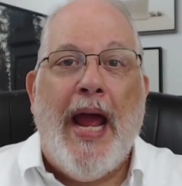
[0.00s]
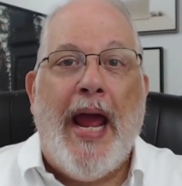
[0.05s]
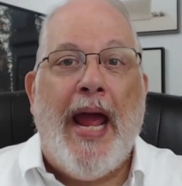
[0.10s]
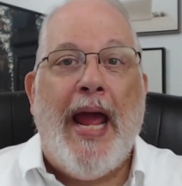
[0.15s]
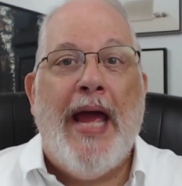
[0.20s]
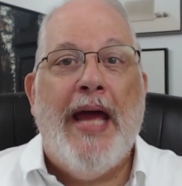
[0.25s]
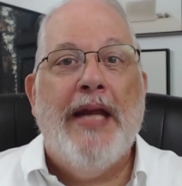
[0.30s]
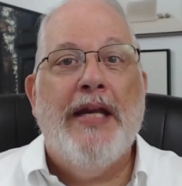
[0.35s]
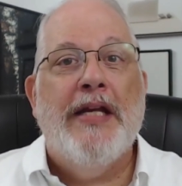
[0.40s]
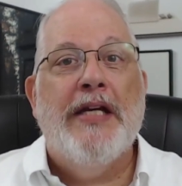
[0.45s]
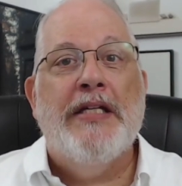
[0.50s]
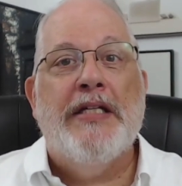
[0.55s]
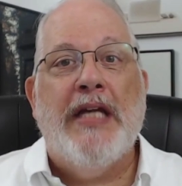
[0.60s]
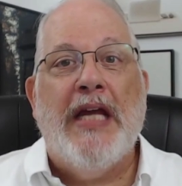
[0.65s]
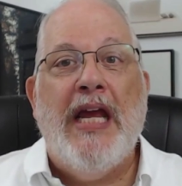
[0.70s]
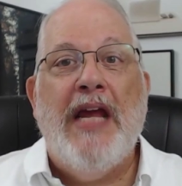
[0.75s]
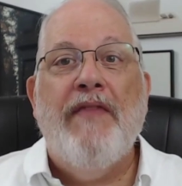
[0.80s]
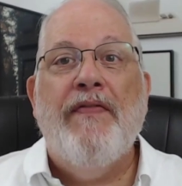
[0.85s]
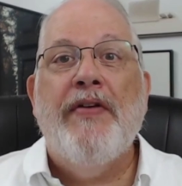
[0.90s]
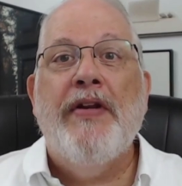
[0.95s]
And there's
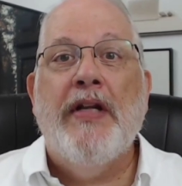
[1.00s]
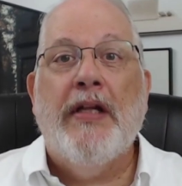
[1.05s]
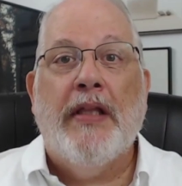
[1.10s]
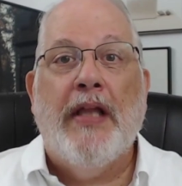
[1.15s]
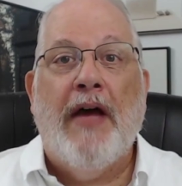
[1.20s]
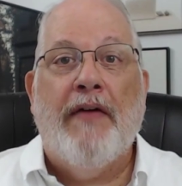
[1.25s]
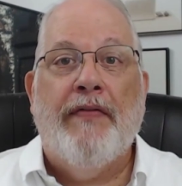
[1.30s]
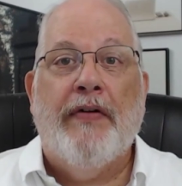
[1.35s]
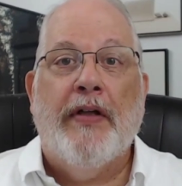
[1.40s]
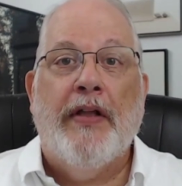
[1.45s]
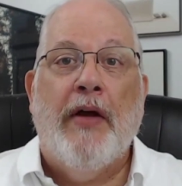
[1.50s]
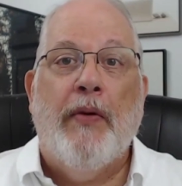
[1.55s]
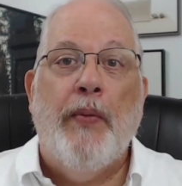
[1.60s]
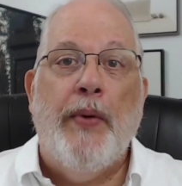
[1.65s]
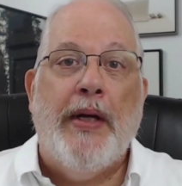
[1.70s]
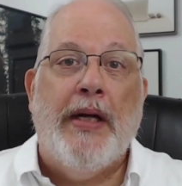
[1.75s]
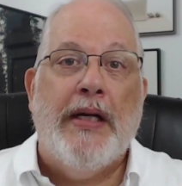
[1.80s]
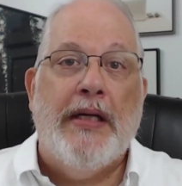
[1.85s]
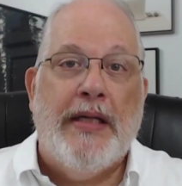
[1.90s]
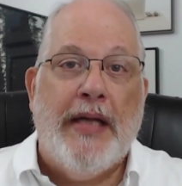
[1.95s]
even a level that
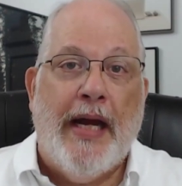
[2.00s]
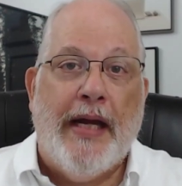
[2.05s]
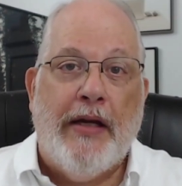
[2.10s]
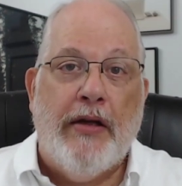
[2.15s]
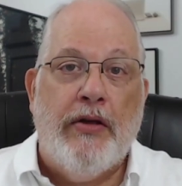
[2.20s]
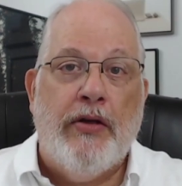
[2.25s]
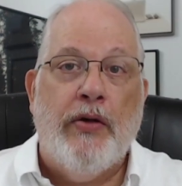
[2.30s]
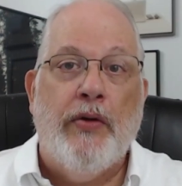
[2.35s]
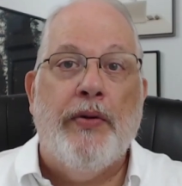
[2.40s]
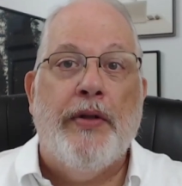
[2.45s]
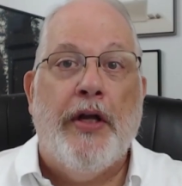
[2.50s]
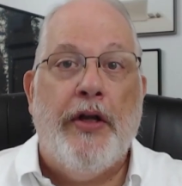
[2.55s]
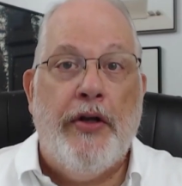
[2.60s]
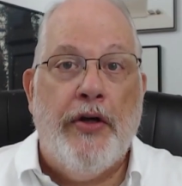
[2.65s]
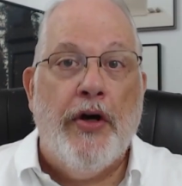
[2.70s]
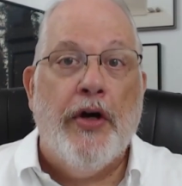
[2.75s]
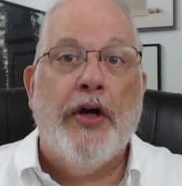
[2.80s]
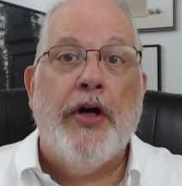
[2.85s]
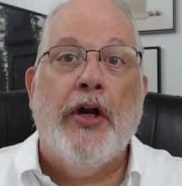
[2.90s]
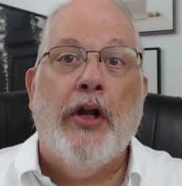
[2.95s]
we can take you to that
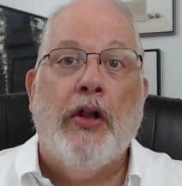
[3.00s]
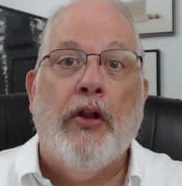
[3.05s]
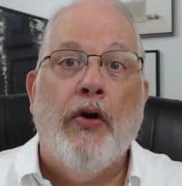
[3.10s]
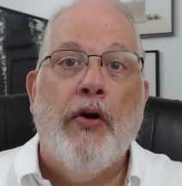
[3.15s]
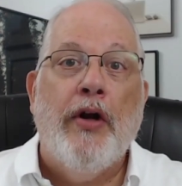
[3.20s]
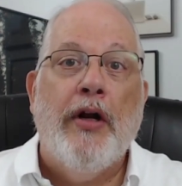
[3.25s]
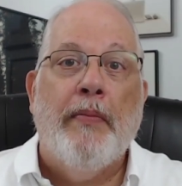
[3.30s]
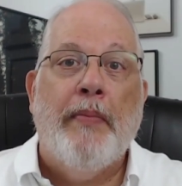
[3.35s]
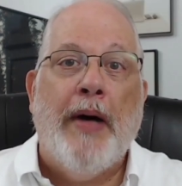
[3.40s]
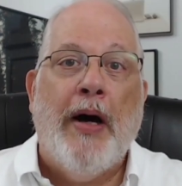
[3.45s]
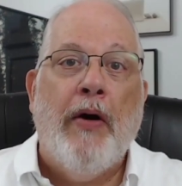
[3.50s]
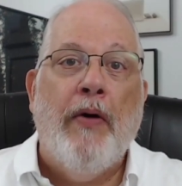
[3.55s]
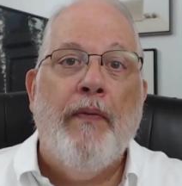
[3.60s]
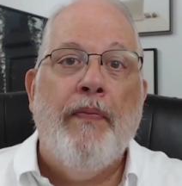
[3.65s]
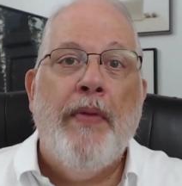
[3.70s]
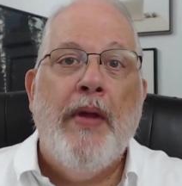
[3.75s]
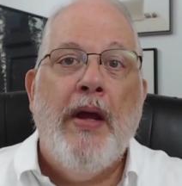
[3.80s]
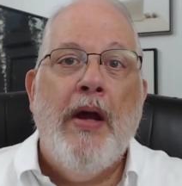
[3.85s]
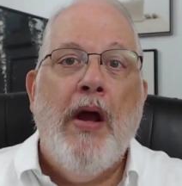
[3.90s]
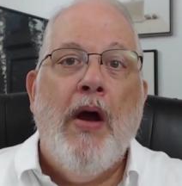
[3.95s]
you're going to learn
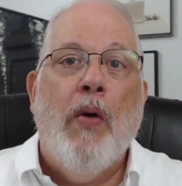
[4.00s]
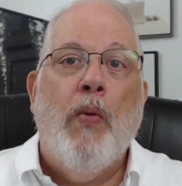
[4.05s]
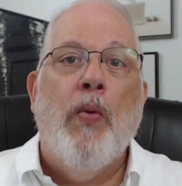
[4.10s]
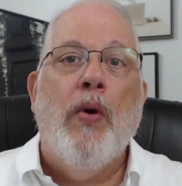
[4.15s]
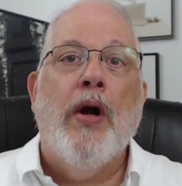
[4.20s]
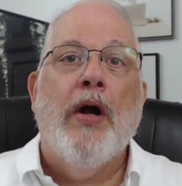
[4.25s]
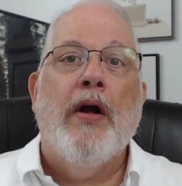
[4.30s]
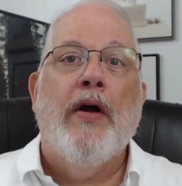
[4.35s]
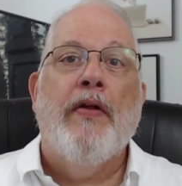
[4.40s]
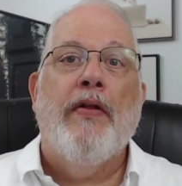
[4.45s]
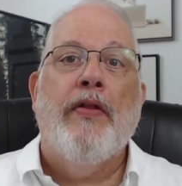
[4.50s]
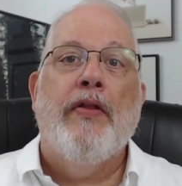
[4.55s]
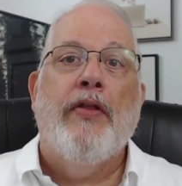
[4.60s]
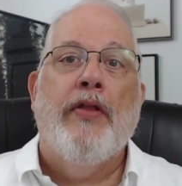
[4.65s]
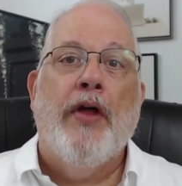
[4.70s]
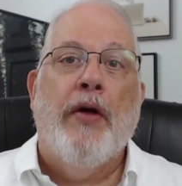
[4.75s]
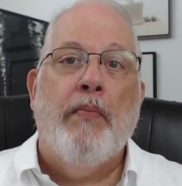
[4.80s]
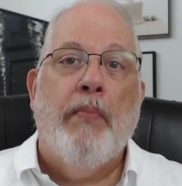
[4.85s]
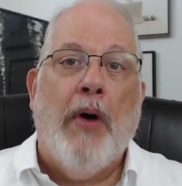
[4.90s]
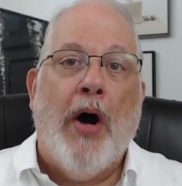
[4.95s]
about where
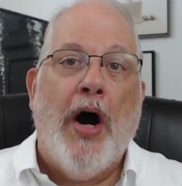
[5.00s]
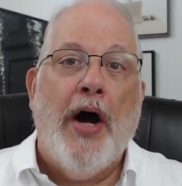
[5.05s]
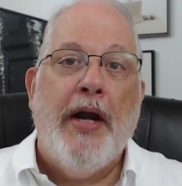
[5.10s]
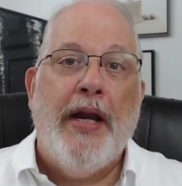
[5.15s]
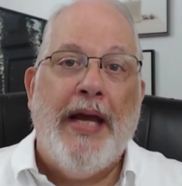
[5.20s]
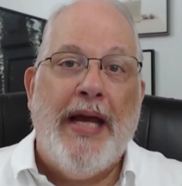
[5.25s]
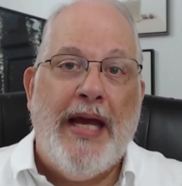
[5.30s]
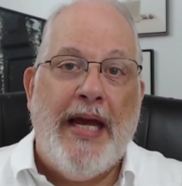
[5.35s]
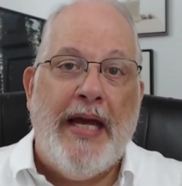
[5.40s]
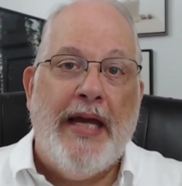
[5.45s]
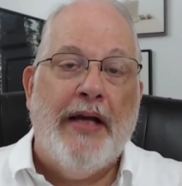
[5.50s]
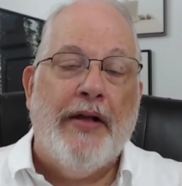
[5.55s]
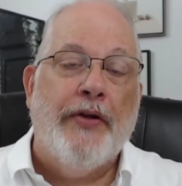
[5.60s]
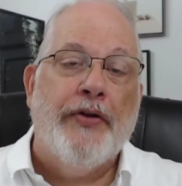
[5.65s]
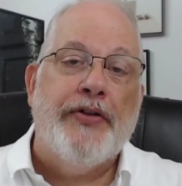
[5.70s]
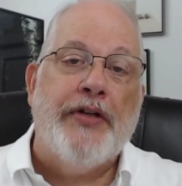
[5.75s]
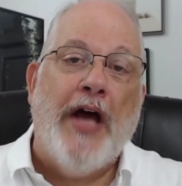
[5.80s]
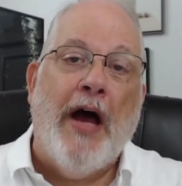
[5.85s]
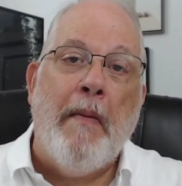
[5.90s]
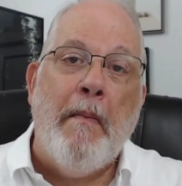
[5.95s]
the body
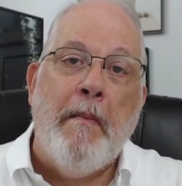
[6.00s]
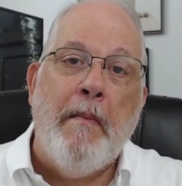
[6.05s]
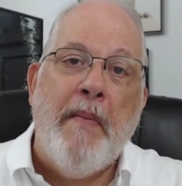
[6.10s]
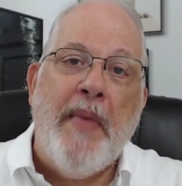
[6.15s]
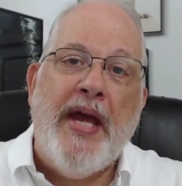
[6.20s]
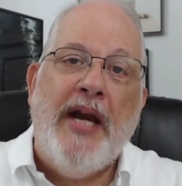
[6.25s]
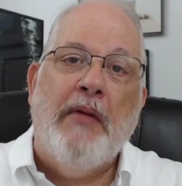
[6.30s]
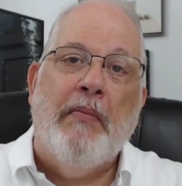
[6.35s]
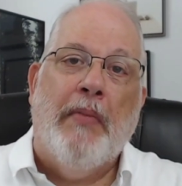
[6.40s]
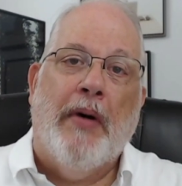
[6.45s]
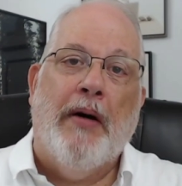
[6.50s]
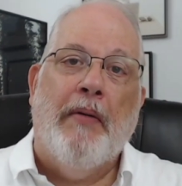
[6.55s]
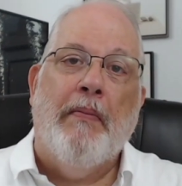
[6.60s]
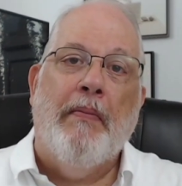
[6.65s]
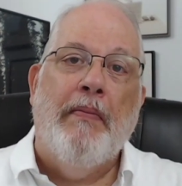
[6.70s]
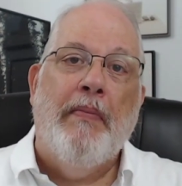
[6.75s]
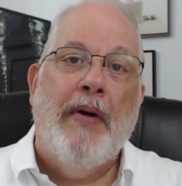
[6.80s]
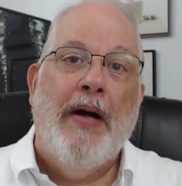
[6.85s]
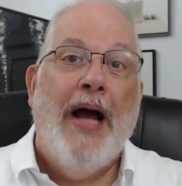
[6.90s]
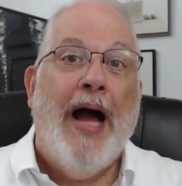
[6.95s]
heals a
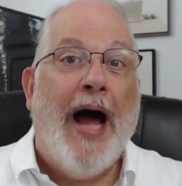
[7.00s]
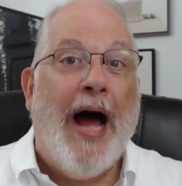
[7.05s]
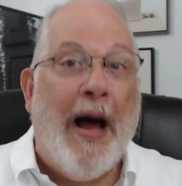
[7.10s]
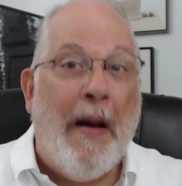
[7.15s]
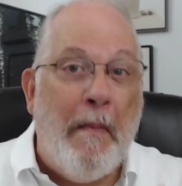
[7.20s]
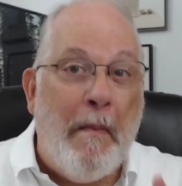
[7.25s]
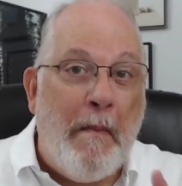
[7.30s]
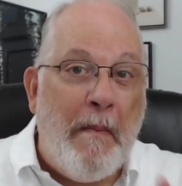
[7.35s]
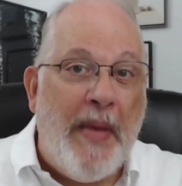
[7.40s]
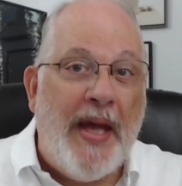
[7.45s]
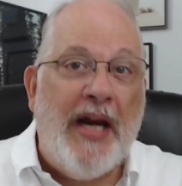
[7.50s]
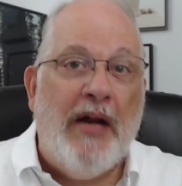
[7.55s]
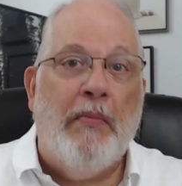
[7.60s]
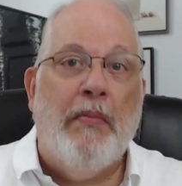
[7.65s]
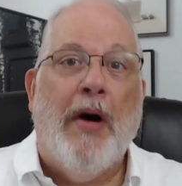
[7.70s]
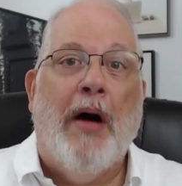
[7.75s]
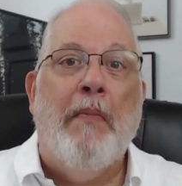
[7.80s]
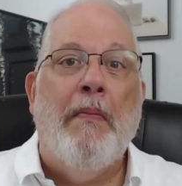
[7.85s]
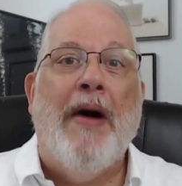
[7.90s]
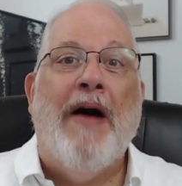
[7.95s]
minimum
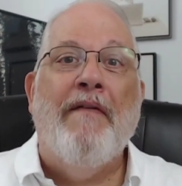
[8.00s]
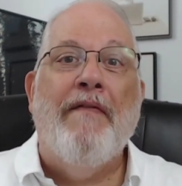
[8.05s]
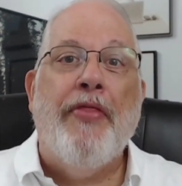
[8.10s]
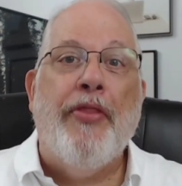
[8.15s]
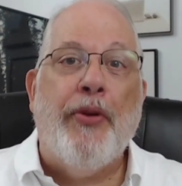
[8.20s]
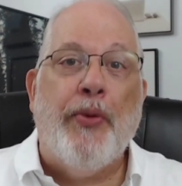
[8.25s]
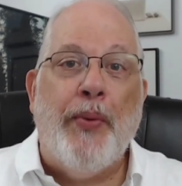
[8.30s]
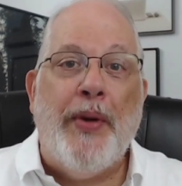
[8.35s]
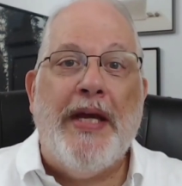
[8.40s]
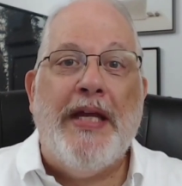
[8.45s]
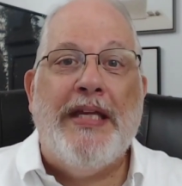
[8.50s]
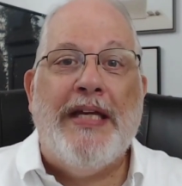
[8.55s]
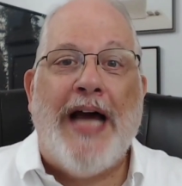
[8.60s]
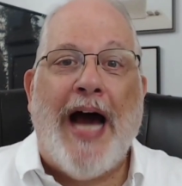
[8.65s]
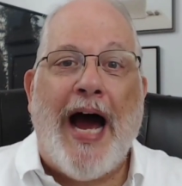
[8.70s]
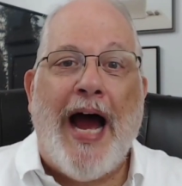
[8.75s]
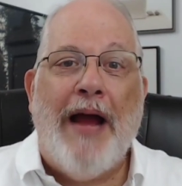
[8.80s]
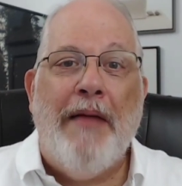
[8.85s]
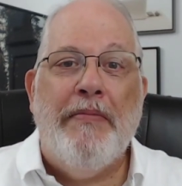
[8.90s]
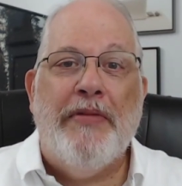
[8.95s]
of 3
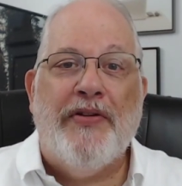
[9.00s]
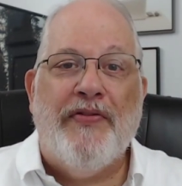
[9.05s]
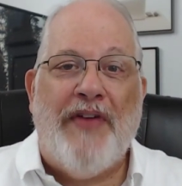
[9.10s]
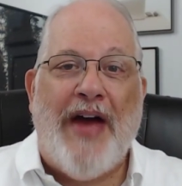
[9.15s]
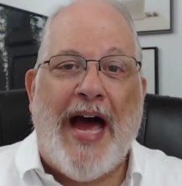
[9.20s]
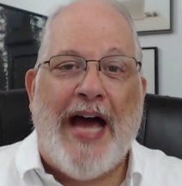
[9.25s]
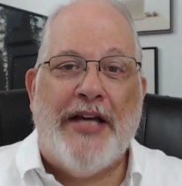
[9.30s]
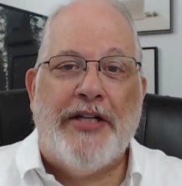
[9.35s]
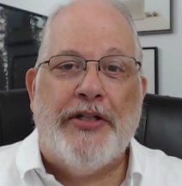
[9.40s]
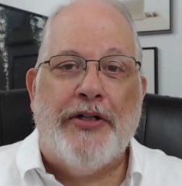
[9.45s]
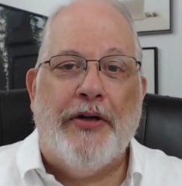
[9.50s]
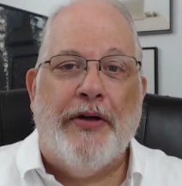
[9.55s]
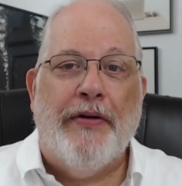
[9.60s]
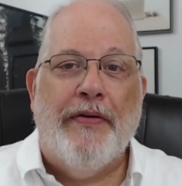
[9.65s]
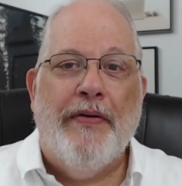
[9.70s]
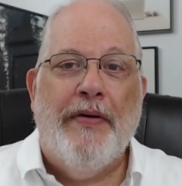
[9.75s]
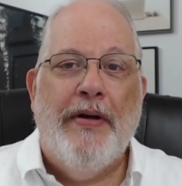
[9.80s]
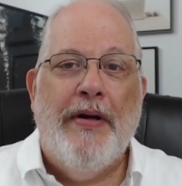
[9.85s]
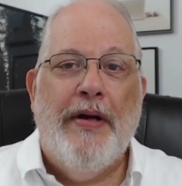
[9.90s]
times faster.